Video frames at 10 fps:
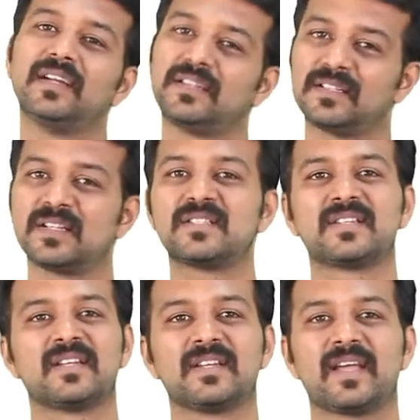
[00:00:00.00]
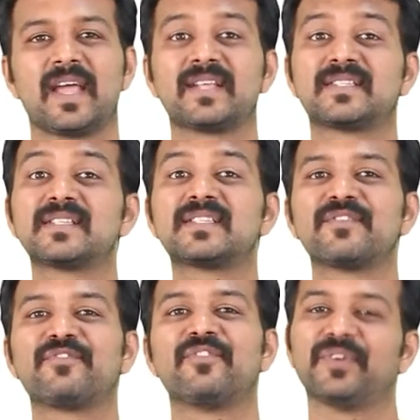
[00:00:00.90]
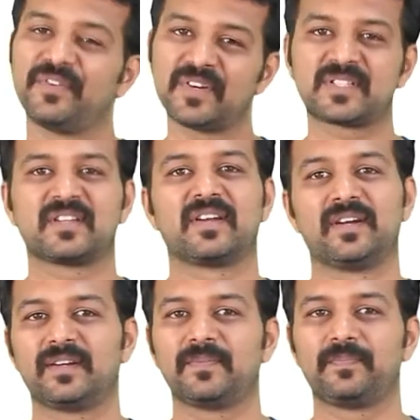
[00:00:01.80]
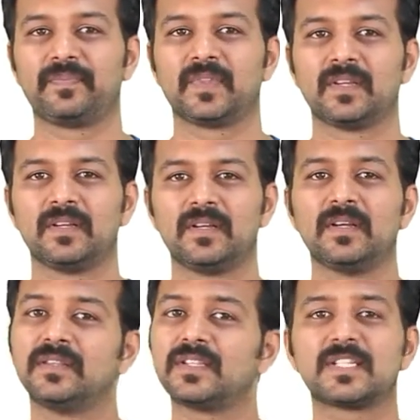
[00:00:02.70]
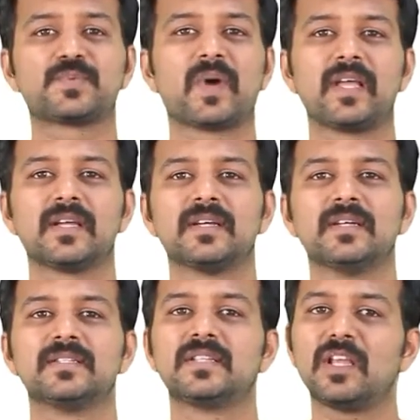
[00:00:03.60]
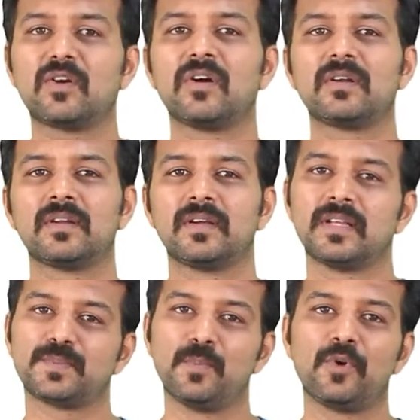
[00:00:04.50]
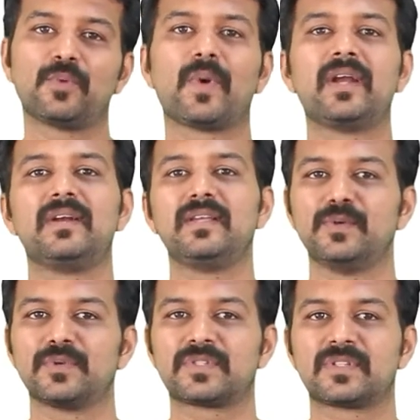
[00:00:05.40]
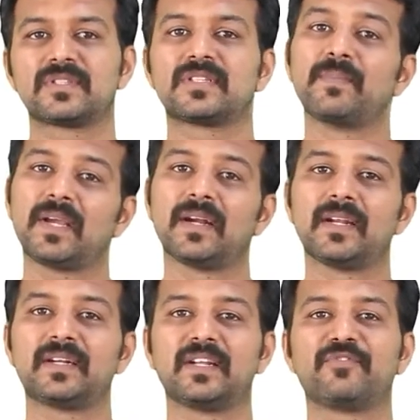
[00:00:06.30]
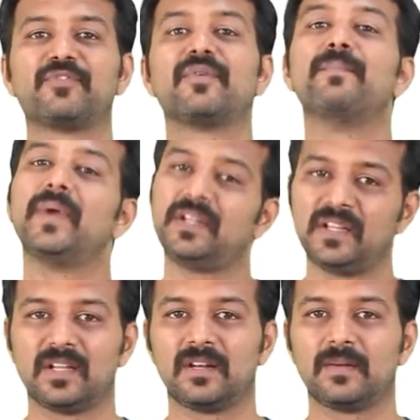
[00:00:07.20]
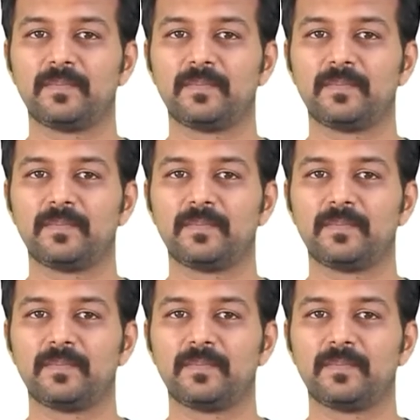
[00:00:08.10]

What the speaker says: it results in excessive reverse current. This is why silicon is more widely used semiconductive material.